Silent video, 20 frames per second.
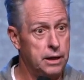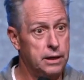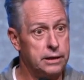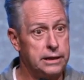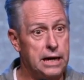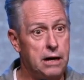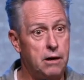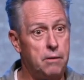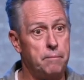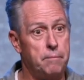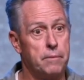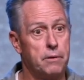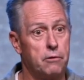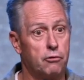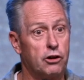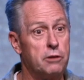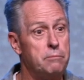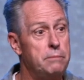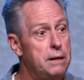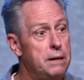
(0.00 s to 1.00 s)
Now,
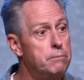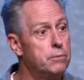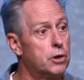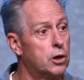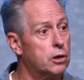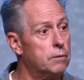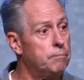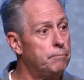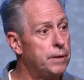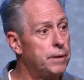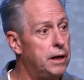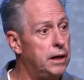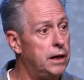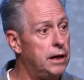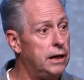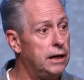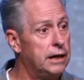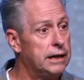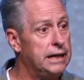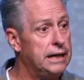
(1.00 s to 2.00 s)
remember
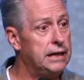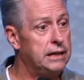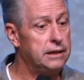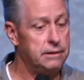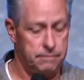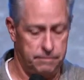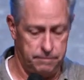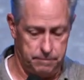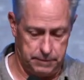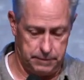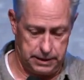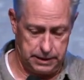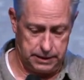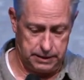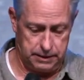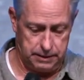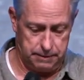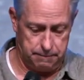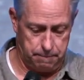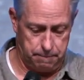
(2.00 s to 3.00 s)
uh, in...
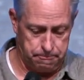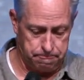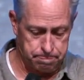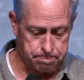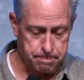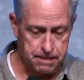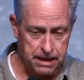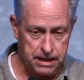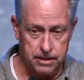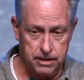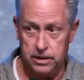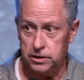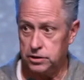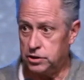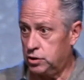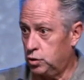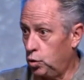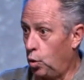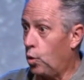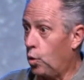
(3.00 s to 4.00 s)
Uh, the
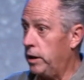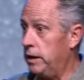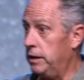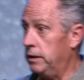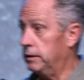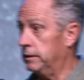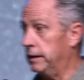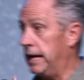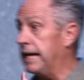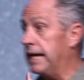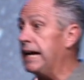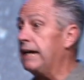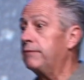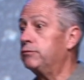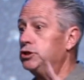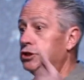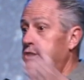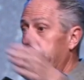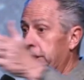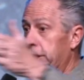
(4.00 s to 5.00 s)
story that
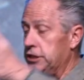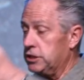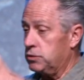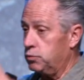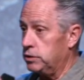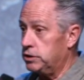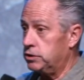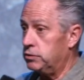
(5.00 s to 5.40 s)
after Jesus was